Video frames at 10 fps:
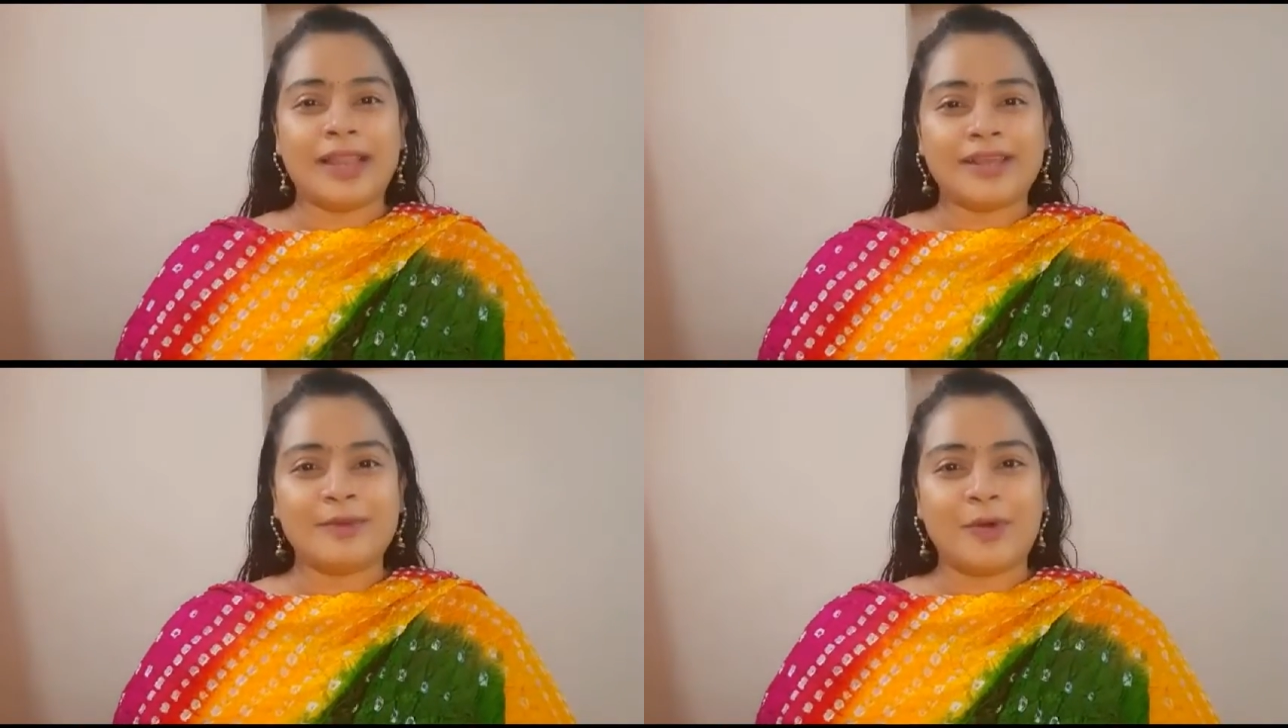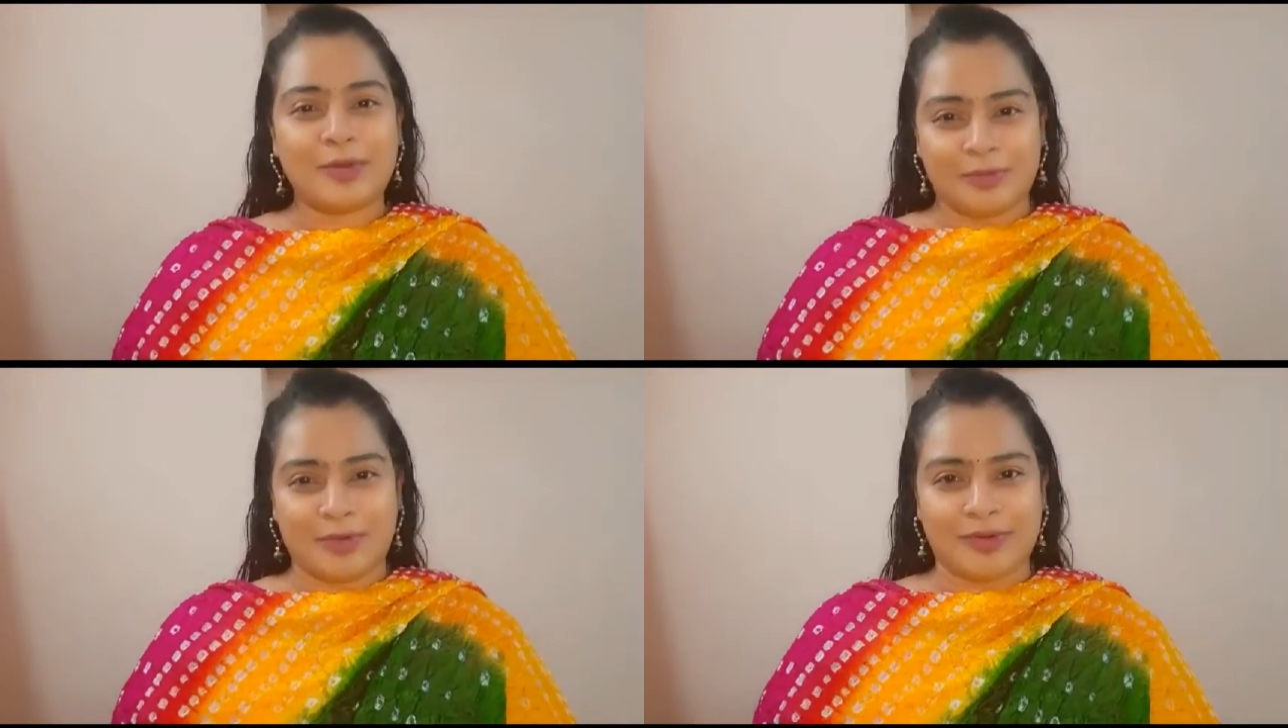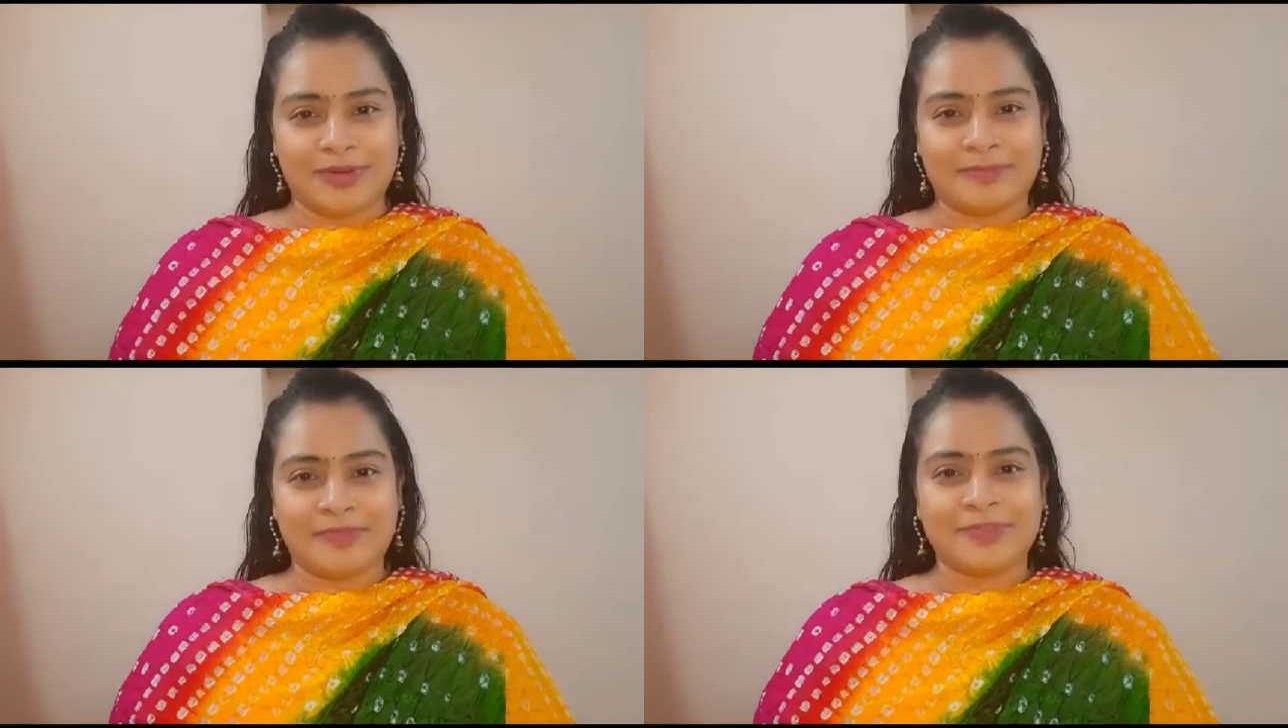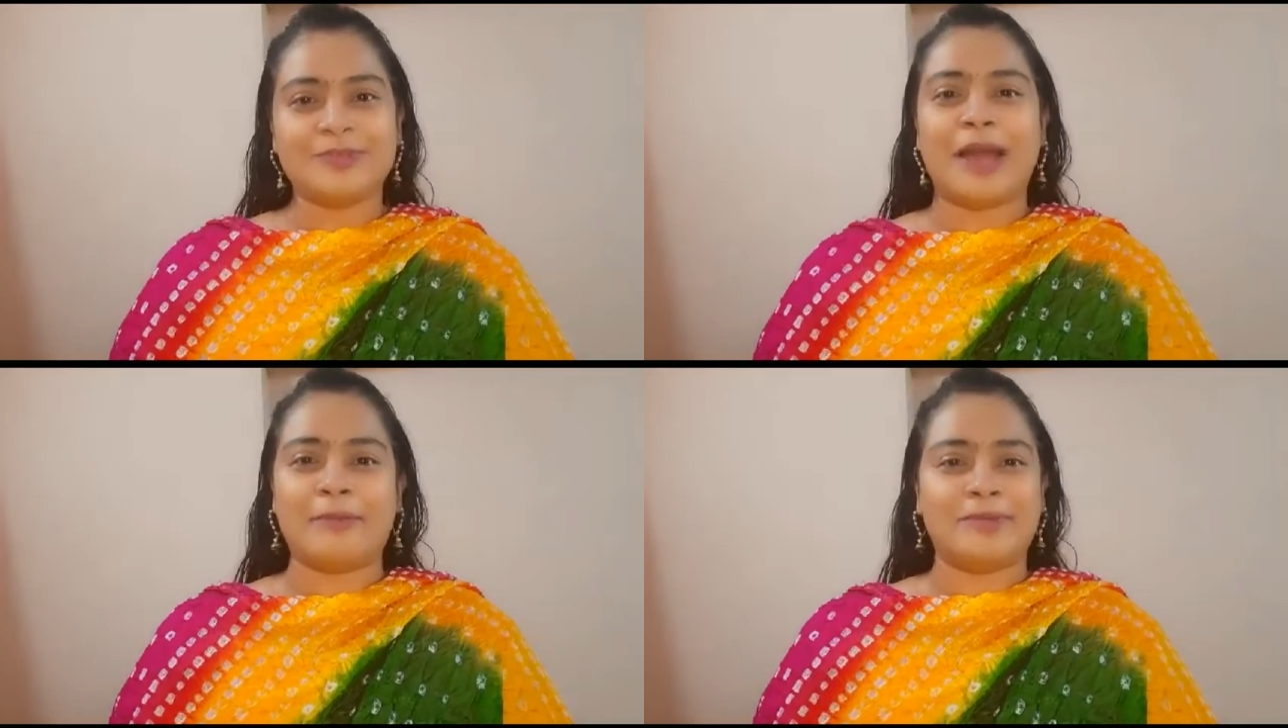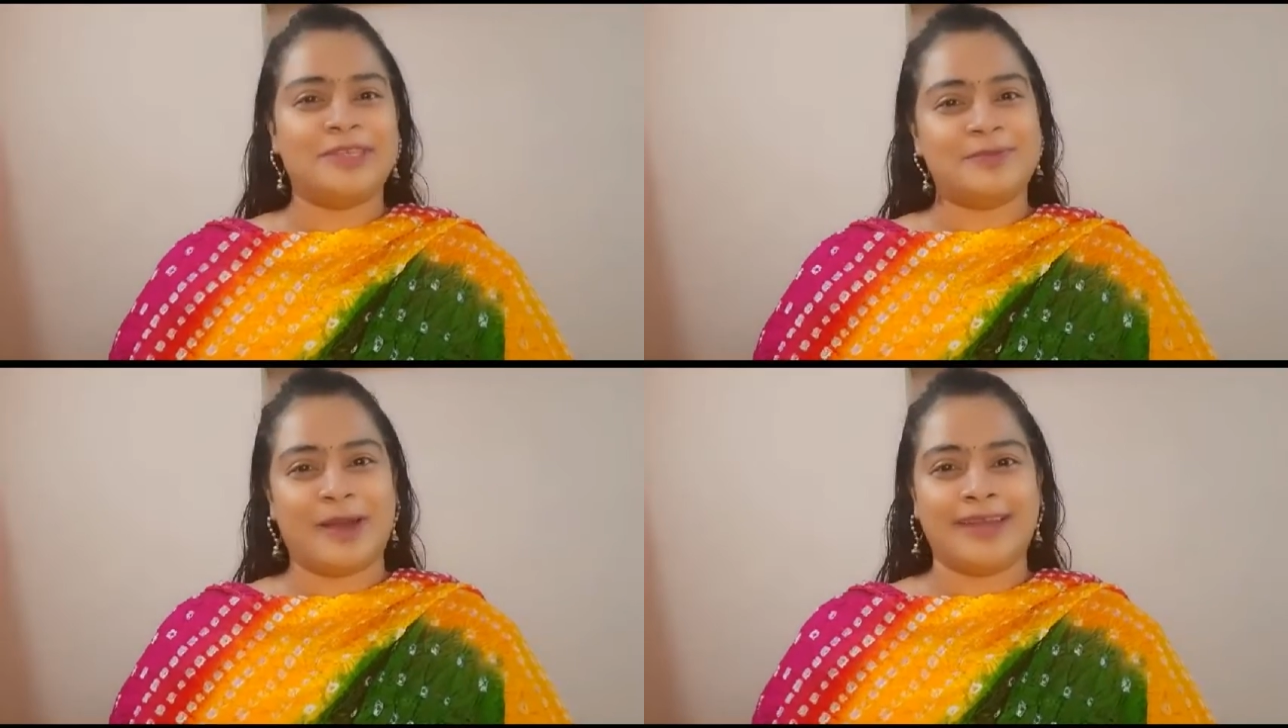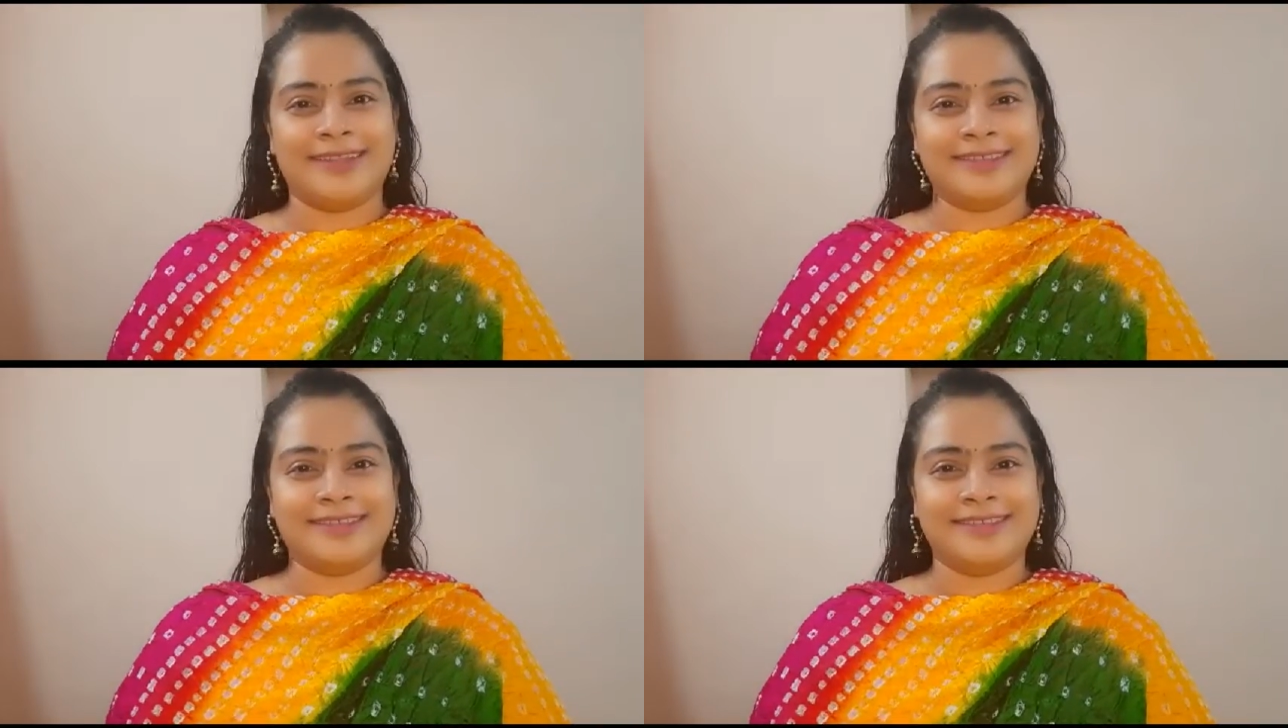Welcome on board to Happiness Bharat.